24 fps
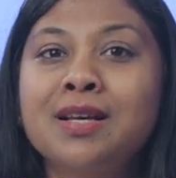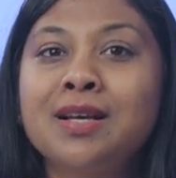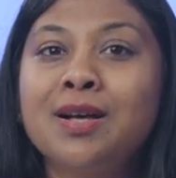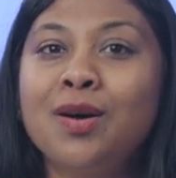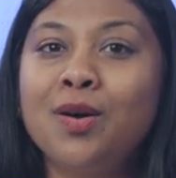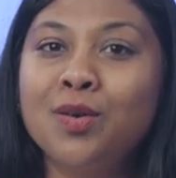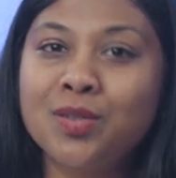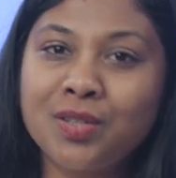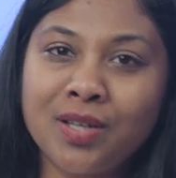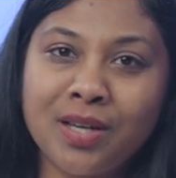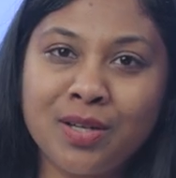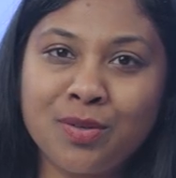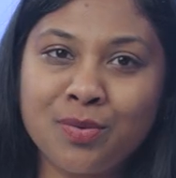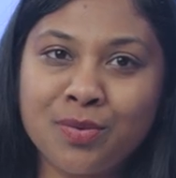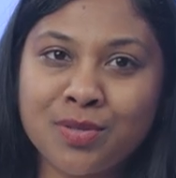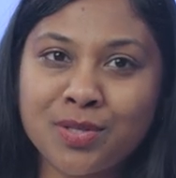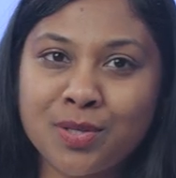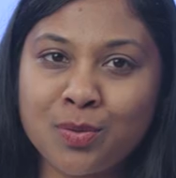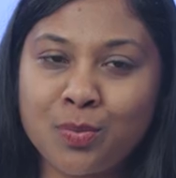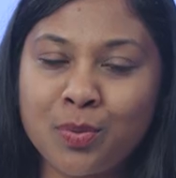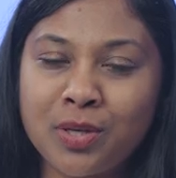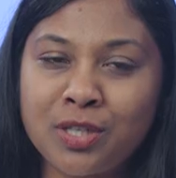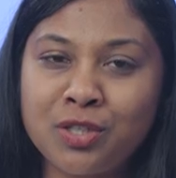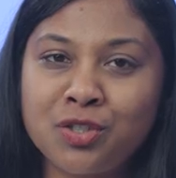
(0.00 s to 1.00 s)
quota and
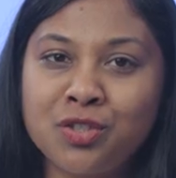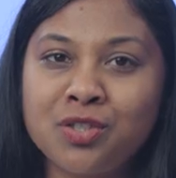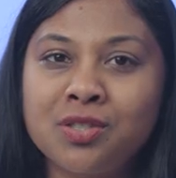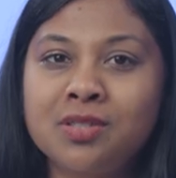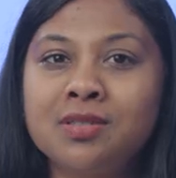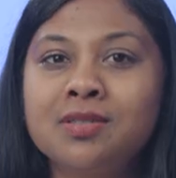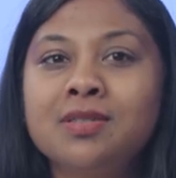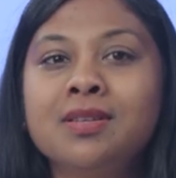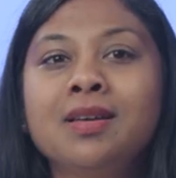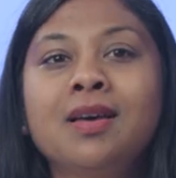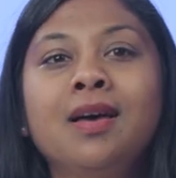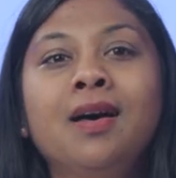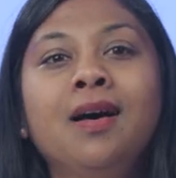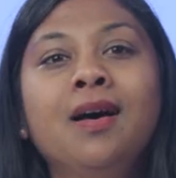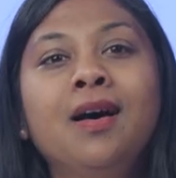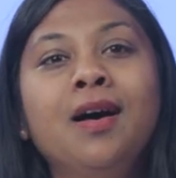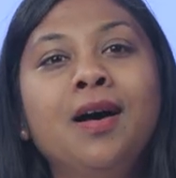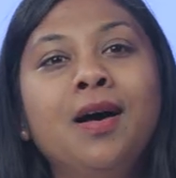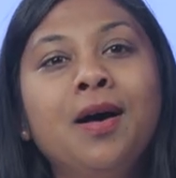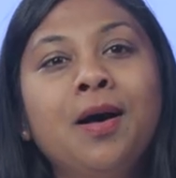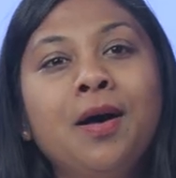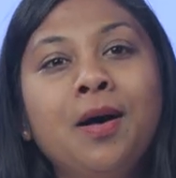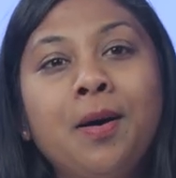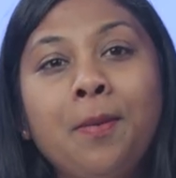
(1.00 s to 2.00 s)
reservation,
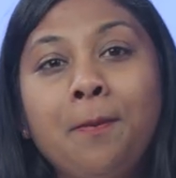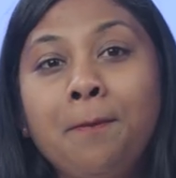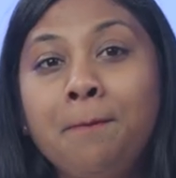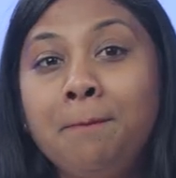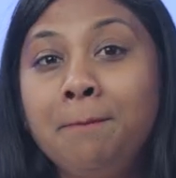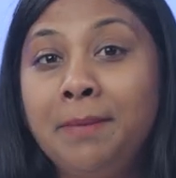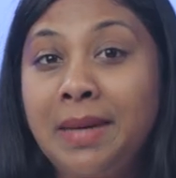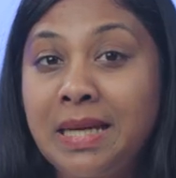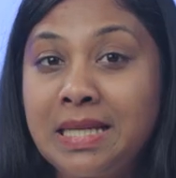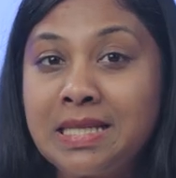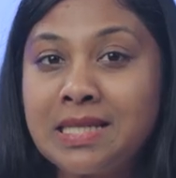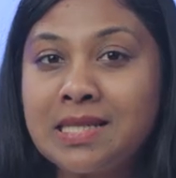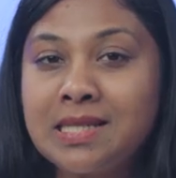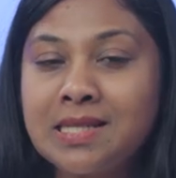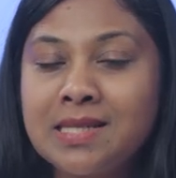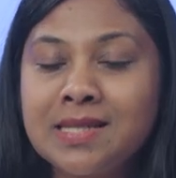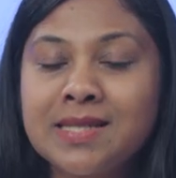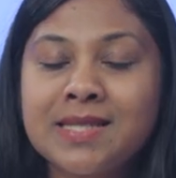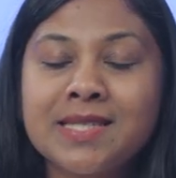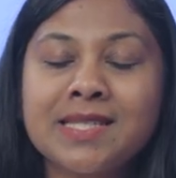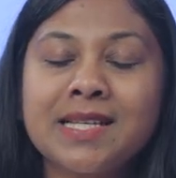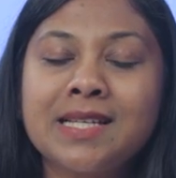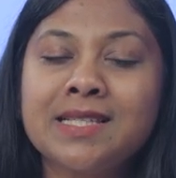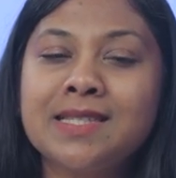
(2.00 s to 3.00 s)

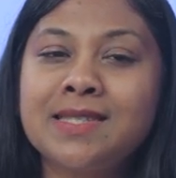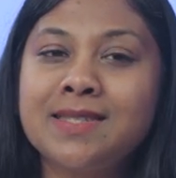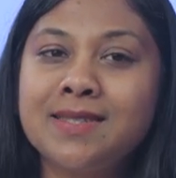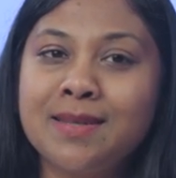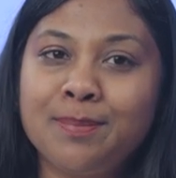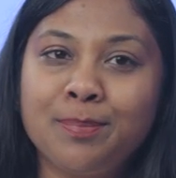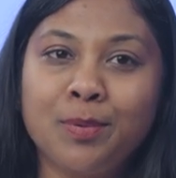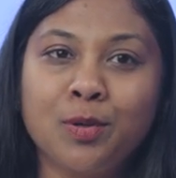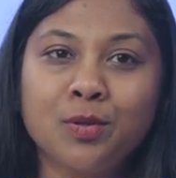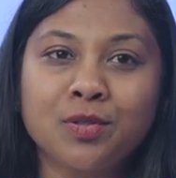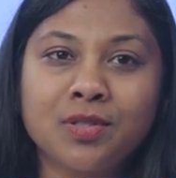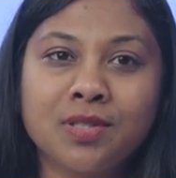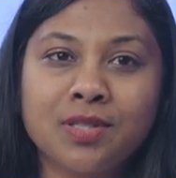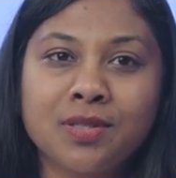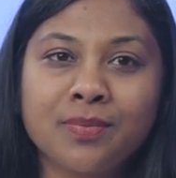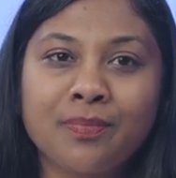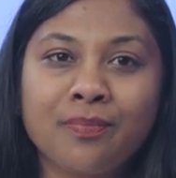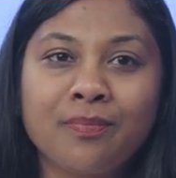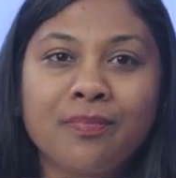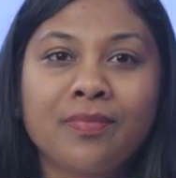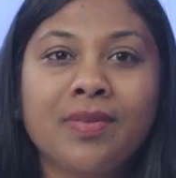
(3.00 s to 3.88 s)
maintenance and support.